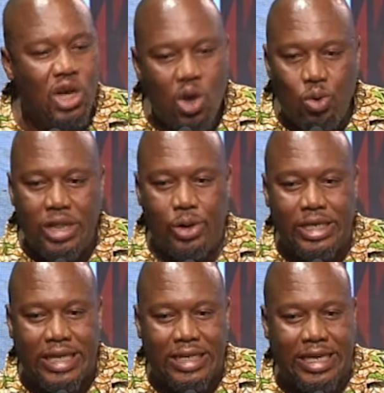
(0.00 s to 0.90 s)
with
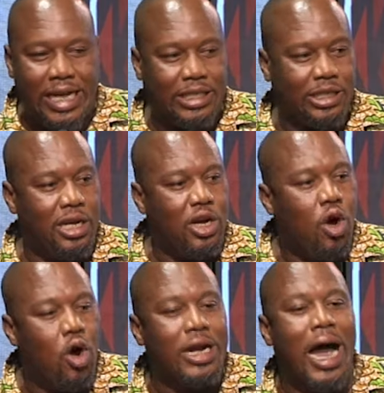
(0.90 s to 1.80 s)
researchers
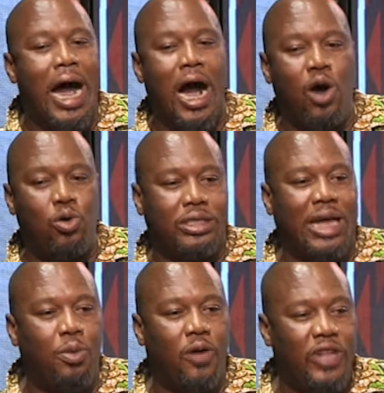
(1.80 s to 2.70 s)
on how some
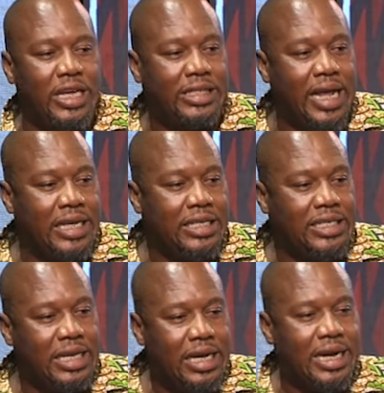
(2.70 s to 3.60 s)
of these things
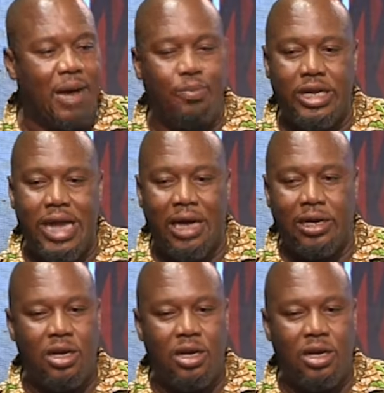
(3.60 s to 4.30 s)
can be done.